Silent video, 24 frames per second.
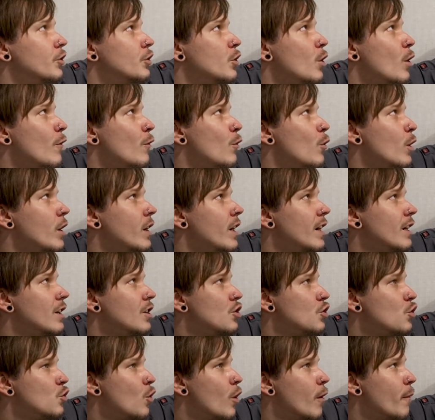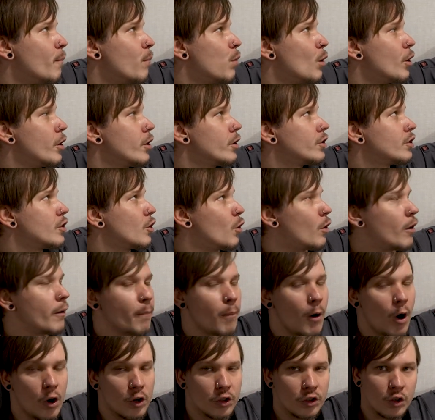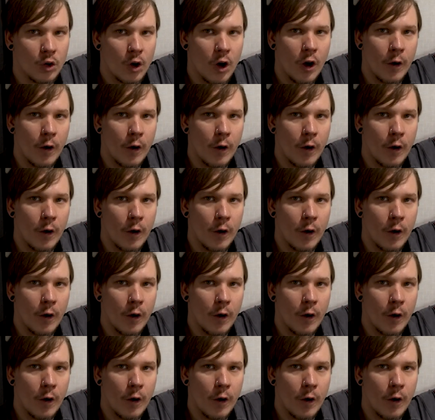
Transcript: So avoid any short bursts or partial